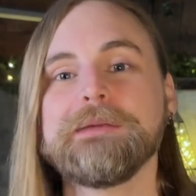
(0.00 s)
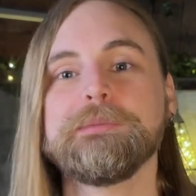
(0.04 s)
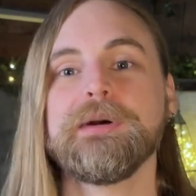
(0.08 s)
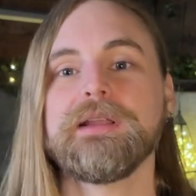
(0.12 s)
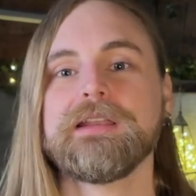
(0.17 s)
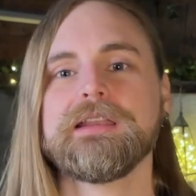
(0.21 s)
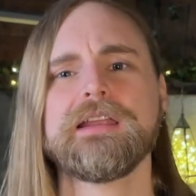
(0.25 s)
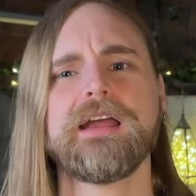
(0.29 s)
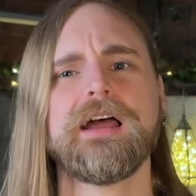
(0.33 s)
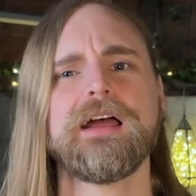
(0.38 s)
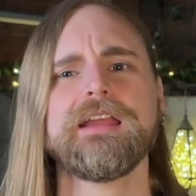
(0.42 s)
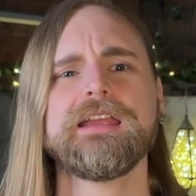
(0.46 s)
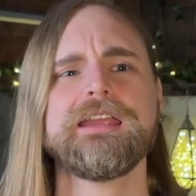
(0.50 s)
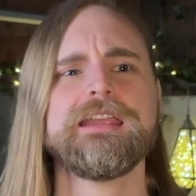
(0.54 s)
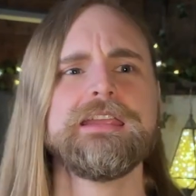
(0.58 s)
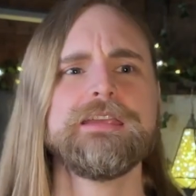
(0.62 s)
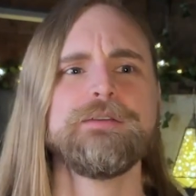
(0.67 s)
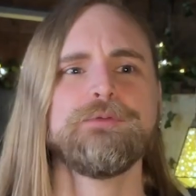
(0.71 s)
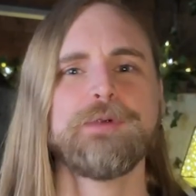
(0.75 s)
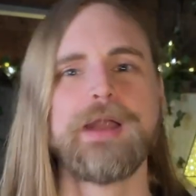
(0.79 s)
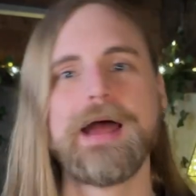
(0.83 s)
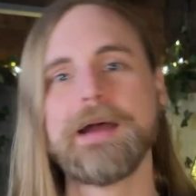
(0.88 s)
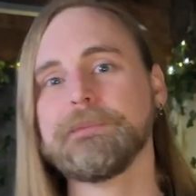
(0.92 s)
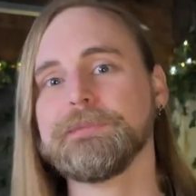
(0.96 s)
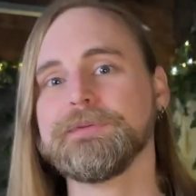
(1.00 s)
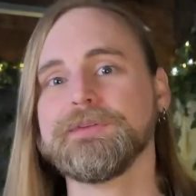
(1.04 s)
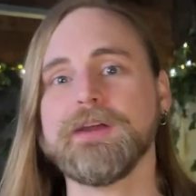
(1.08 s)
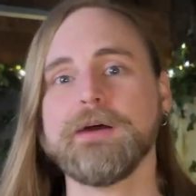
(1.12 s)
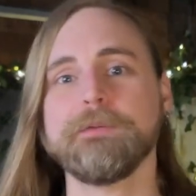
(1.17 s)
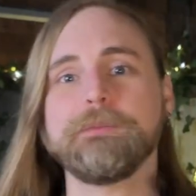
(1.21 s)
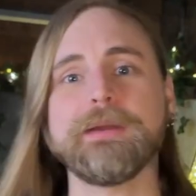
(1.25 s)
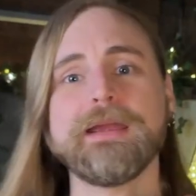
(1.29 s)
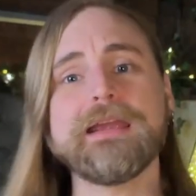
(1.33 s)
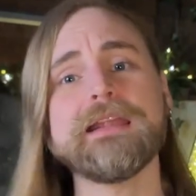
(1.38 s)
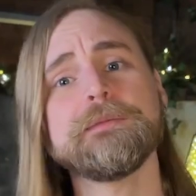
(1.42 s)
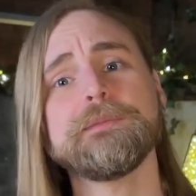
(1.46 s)
but he wraps
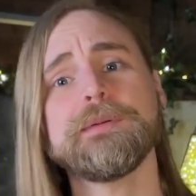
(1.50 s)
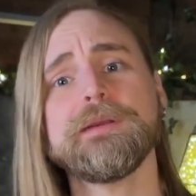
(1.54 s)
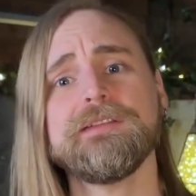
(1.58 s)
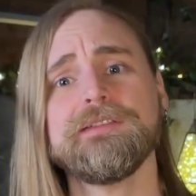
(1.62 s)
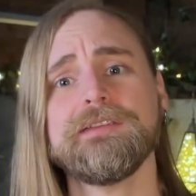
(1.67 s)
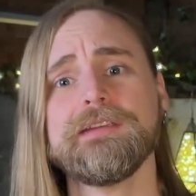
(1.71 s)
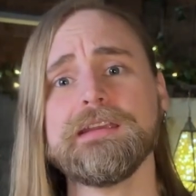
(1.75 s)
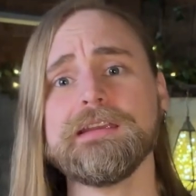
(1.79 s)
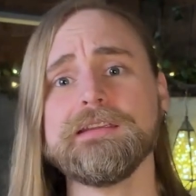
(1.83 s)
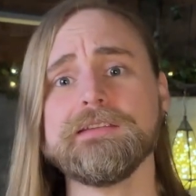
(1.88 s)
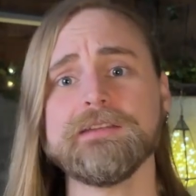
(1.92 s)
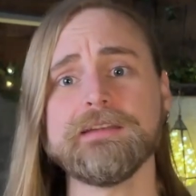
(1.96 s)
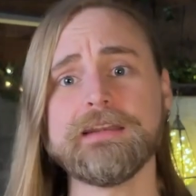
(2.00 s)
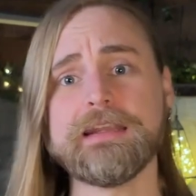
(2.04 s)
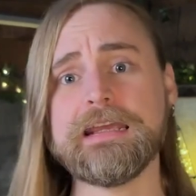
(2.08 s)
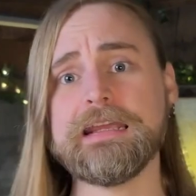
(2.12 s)
up NPCs and